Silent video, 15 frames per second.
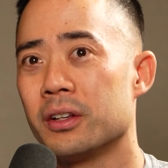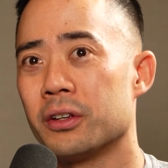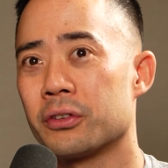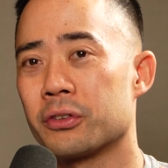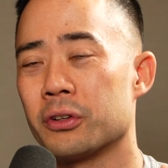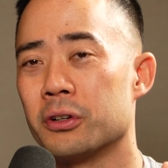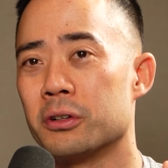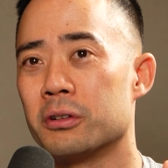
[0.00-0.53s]

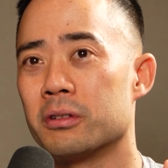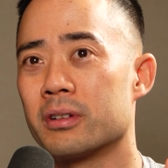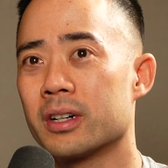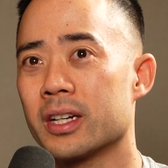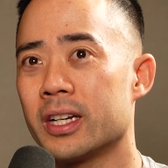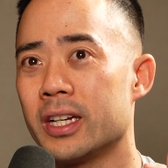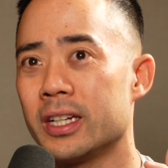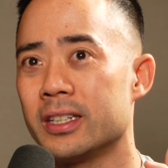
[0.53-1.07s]
So
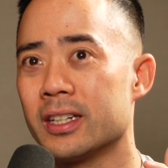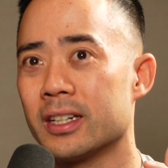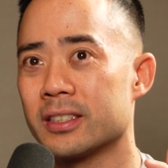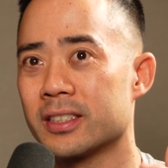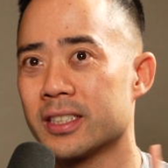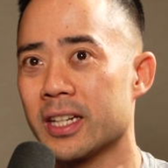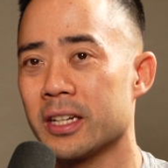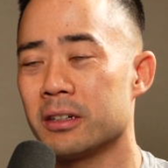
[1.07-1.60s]
he did a
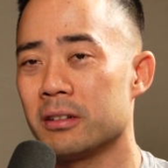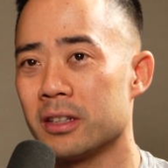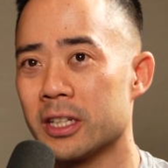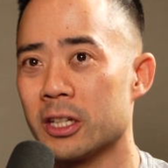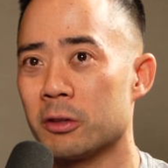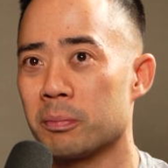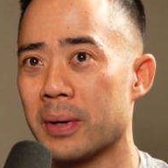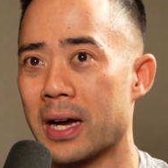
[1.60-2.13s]
sale
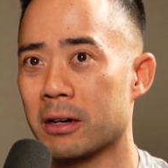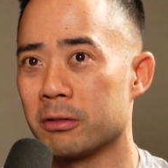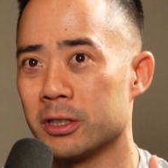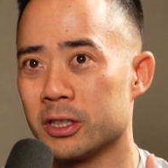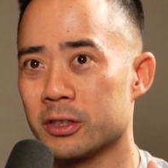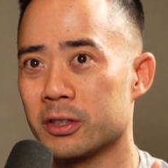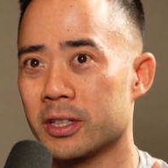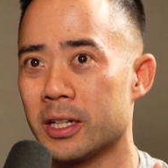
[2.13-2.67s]
lease back,
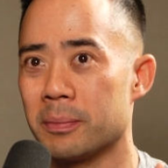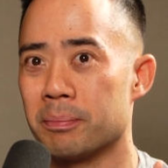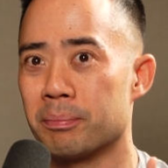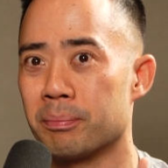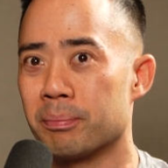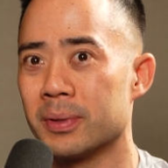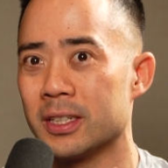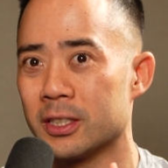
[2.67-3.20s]
which is he
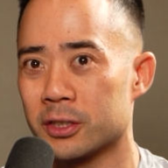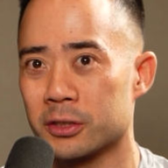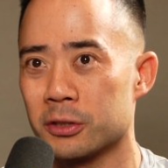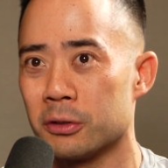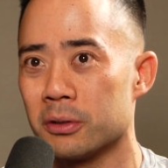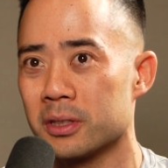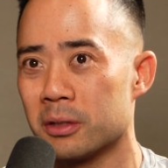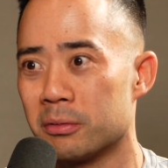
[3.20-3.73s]

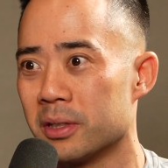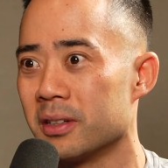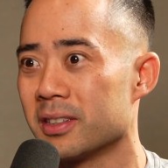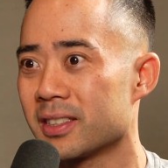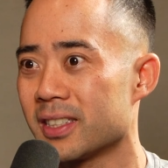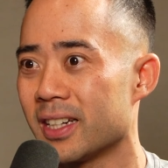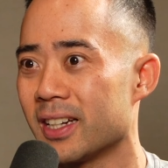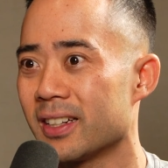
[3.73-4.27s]
sold the real
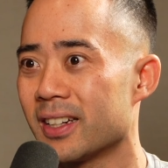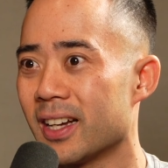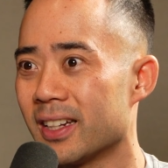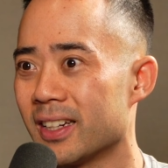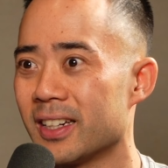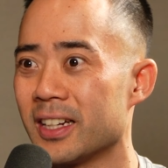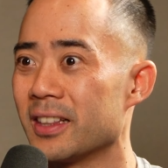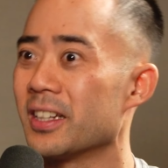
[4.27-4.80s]
estate
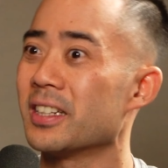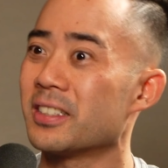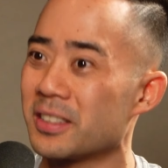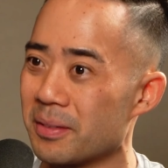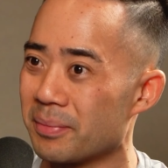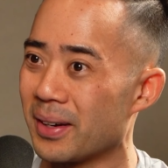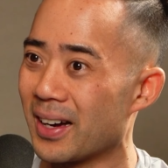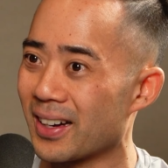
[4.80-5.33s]
and then he
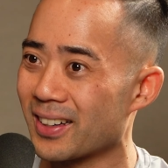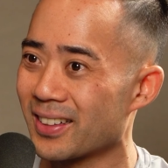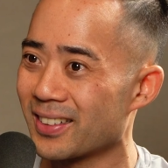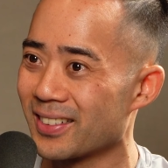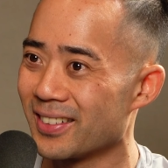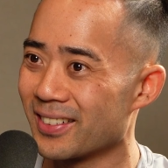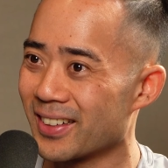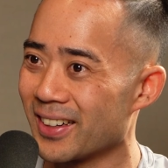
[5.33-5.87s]
leased it back.
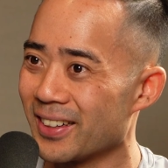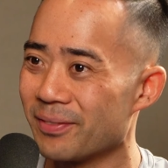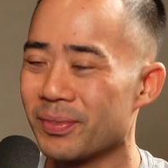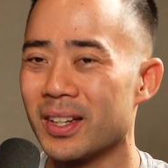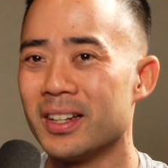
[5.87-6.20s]
Okay.